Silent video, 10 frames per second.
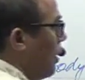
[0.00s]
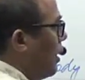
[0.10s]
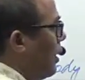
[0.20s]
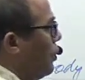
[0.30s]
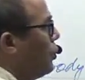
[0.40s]

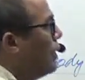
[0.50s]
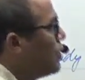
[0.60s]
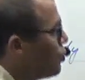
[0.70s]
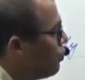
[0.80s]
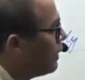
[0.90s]
you
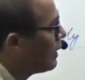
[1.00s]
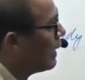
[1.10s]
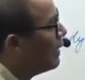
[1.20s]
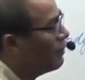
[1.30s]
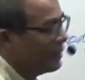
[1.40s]
need to be
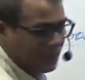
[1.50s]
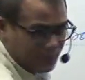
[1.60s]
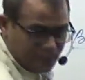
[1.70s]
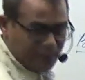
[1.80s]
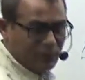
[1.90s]
relevant.
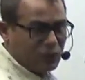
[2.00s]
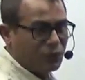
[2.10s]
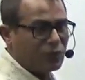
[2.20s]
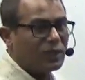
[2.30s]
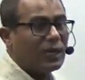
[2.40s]
That's
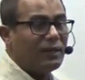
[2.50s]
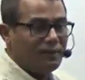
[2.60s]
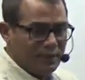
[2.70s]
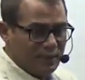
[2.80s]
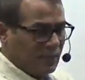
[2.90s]
what your
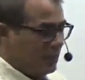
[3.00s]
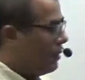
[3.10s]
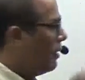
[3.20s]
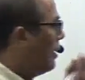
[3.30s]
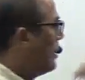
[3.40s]
relevancy.
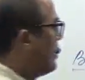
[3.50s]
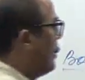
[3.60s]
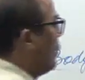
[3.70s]
Let's say